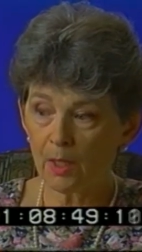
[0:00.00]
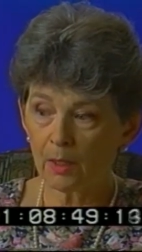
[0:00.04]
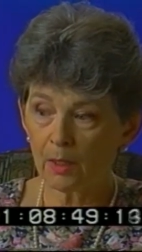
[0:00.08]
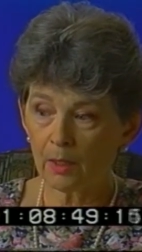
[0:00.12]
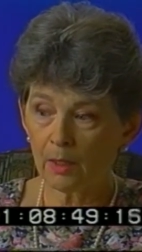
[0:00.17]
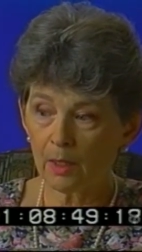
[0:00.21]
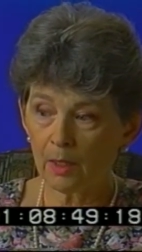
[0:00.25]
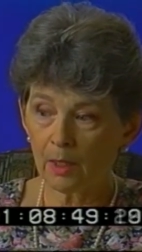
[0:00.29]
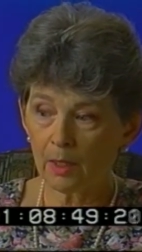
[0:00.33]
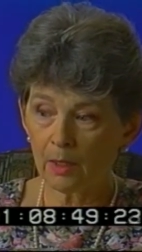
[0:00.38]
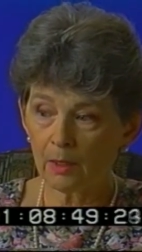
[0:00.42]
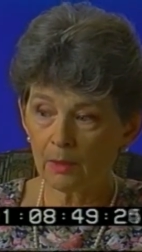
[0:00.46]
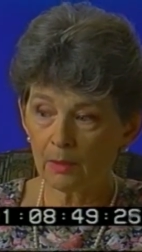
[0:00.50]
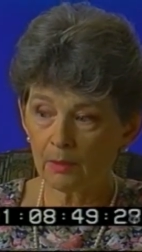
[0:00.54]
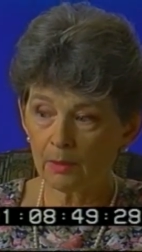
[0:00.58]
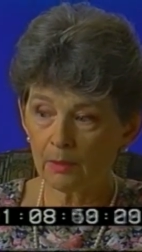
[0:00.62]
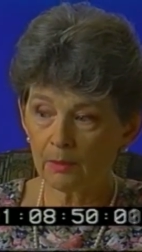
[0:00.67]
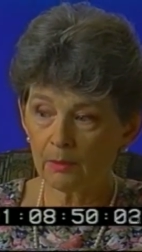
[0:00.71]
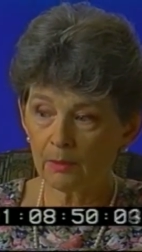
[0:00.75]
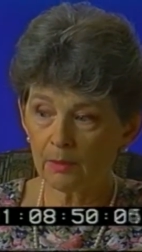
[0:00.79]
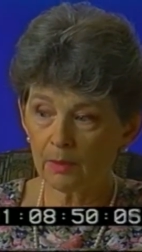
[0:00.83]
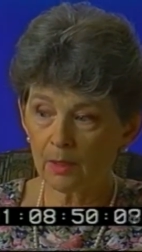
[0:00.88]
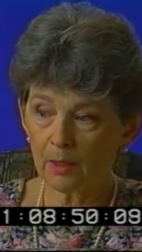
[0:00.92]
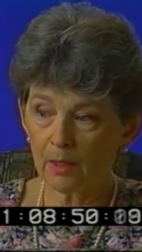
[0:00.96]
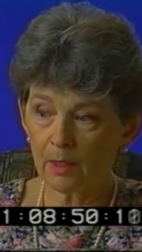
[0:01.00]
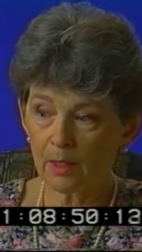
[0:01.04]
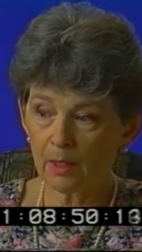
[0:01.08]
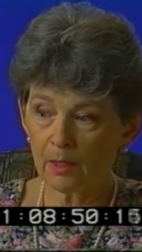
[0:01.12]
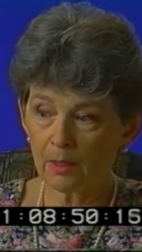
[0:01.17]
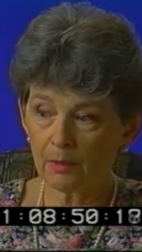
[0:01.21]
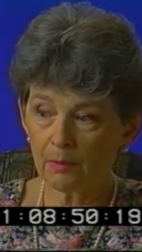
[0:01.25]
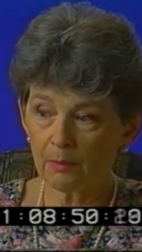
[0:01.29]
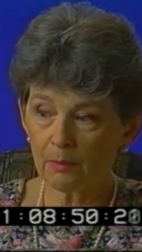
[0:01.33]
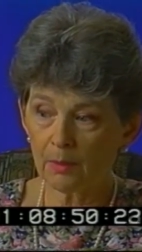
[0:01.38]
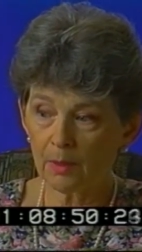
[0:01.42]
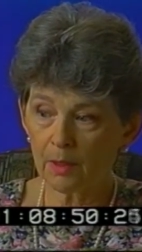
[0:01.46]

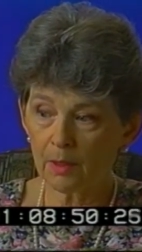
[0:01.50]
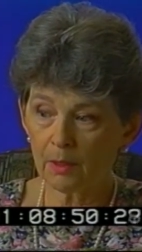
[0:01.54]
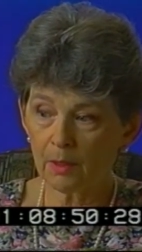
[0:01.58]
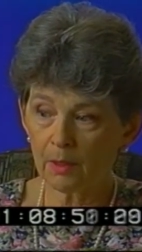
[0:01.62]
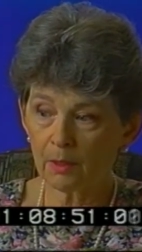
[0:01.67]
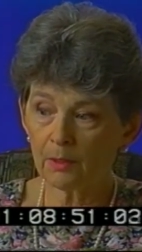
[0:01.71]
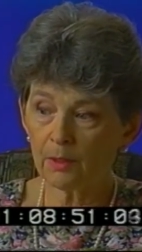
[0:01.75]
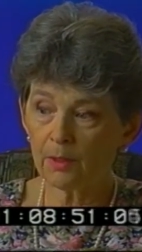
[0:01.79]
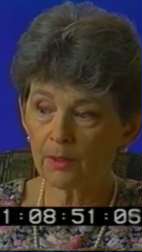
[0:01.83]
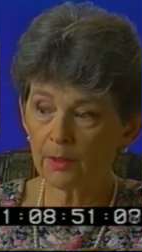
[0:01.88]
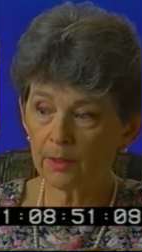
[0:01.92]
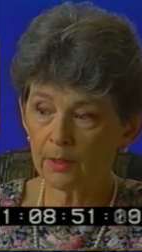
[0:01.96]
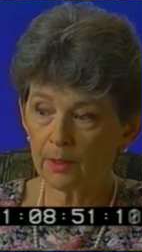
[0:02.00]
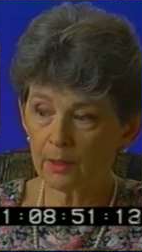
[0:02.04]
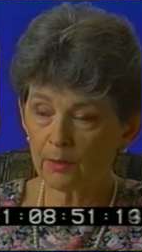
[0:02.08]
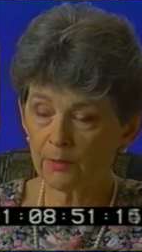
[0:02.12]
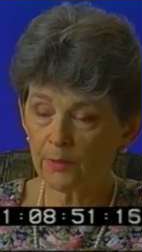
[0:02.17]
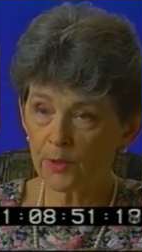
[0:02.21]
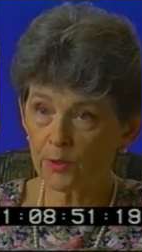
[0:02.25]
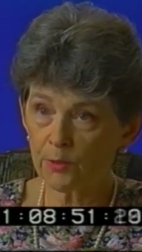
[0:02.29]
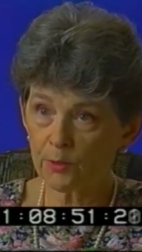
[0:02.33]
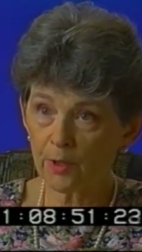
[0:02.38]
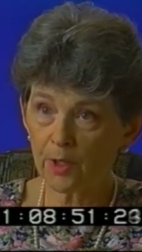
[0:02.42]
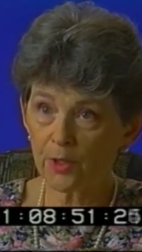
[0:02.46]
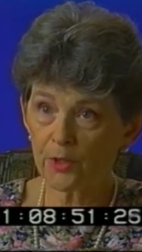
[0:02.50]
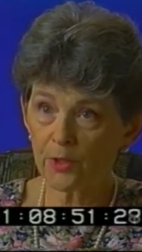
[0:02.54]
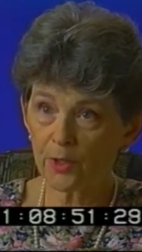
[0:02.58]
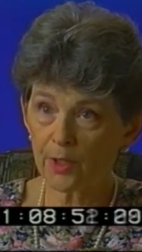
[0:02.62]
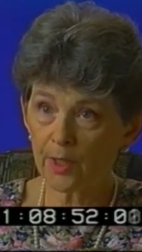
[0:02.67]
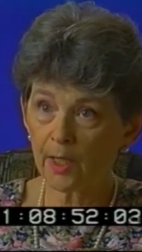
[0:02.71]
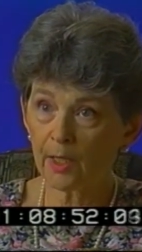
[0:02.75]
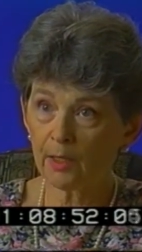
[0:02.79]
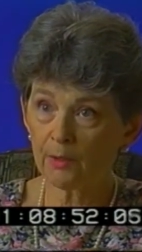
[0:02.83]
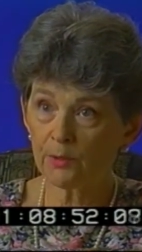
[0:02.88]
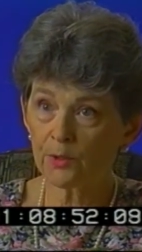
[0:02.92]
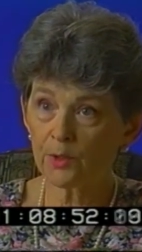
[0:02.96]
a good deal of instruction
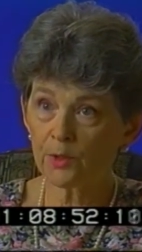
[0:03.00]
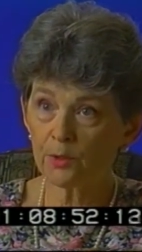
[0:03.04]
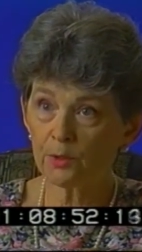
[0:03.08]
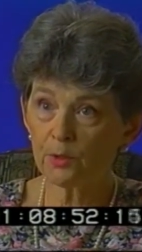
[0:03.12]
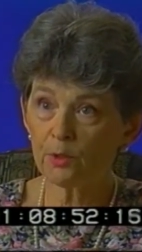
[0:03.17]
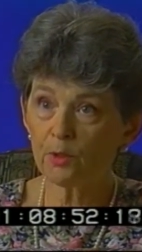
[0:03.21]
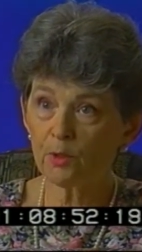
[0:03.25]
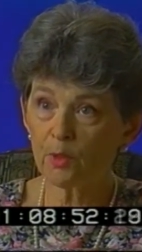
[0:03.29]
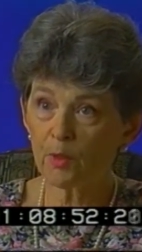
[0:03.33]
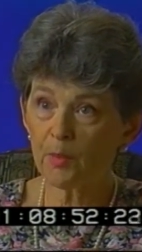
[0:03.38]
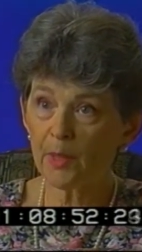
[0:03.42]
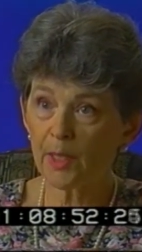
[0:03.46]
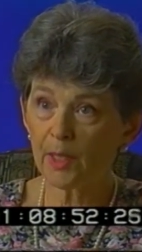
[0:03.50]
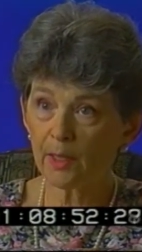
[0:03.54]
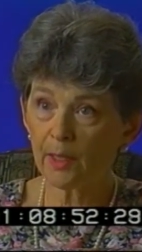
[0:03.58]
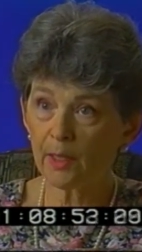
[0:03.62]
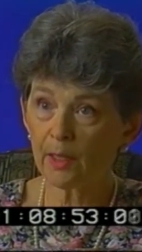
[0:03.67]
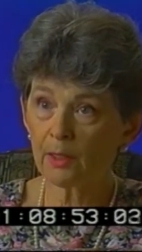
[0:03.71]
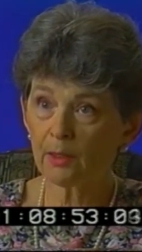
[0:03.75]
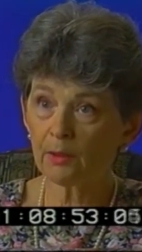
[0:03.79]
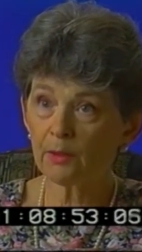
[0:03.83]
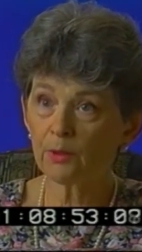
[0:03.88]
out of school about how to